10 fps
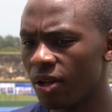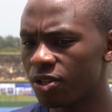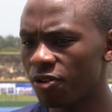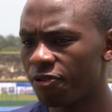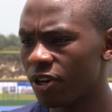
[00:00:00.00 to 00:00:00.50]

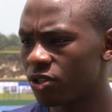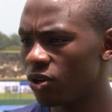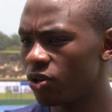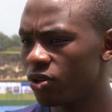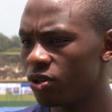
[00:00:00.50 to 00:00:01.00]
So far,
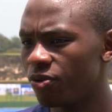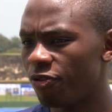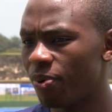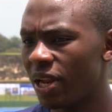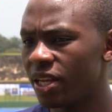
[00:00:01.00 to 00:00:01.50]
so good.
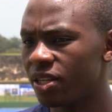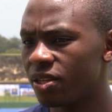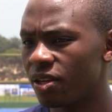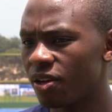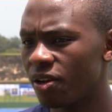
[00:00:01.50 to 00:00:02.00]
We've played
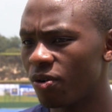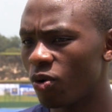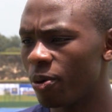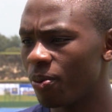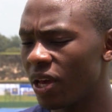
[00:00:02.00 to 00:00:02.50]
a
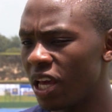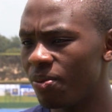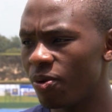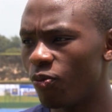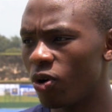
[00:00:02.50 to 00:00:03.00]
warm-up
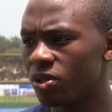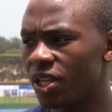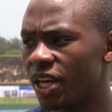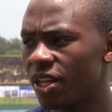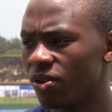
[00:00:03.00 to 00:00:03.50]
game, a bowl
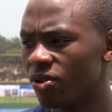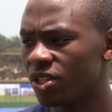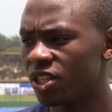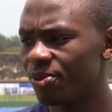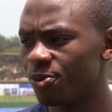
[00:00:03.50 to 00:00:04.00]
there. All the
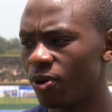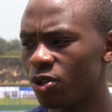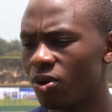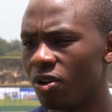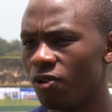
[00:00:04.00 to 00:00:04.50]
seamers
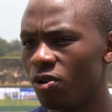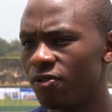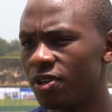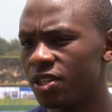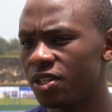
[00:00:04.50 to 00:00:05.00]
bowled 12
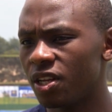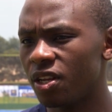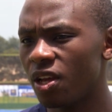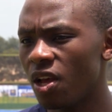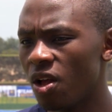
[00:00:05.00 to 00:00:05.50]
overs and
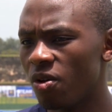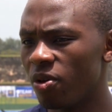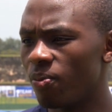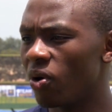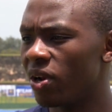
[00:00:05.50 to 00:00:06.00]

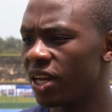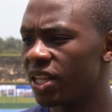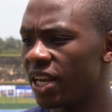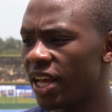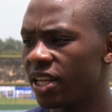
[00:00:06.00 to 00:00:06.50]
been bowling in
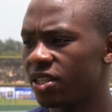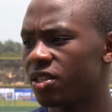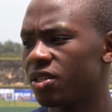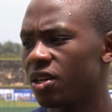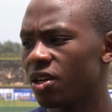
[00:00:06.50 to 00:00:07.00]
the
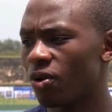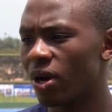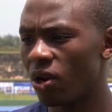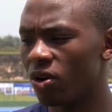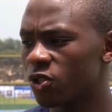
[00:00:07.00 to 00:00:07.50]
nets,
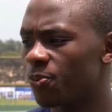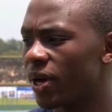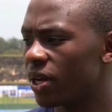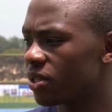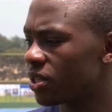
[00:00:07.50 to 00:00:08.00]
quite long
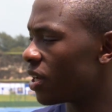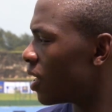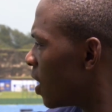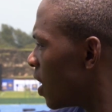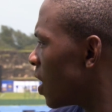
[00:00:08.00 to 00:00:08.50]
spells, and
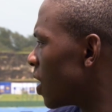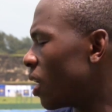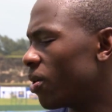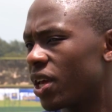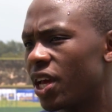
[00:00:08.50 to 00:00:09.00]

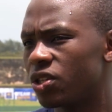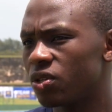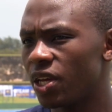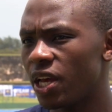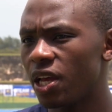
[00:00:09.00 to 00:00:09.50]
now again
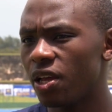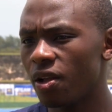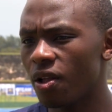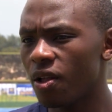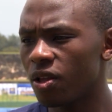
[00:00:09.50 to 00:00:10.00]
today.
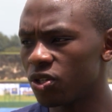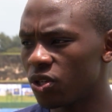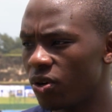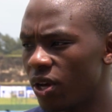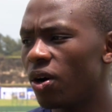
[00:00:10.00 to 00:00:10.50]

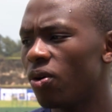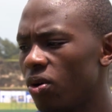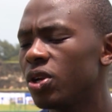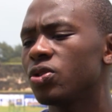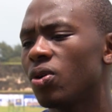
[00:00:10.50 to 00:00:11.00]
So yeah,
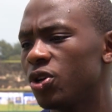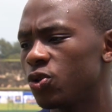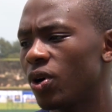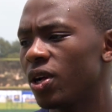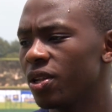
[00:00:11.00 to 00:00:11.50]
all is
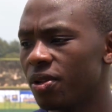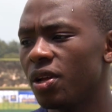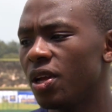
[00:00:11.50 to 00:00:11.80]
well.